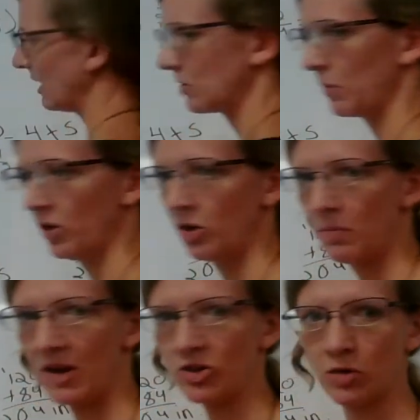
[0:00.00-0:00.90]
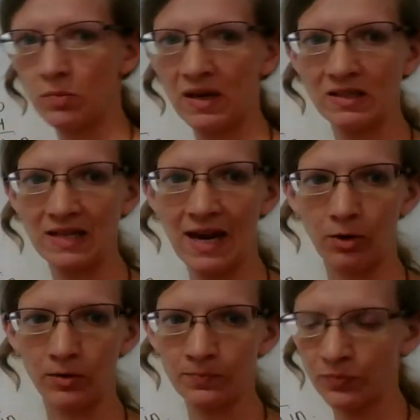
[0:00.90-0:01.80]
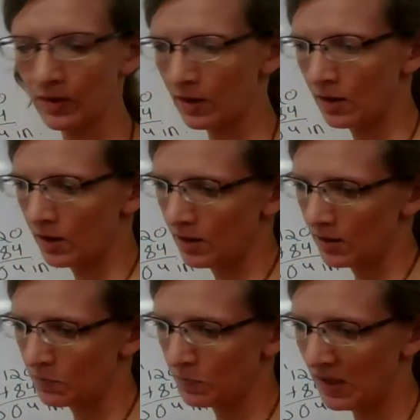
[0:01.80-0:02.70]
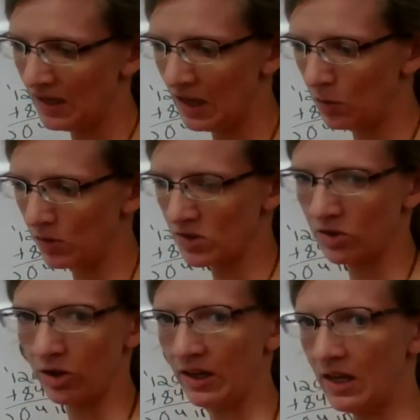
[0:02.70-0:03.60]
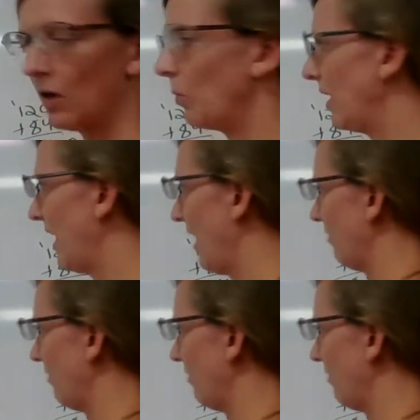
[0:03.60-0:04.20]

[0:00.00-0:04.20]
to put your measurement down. P equals 30 1/2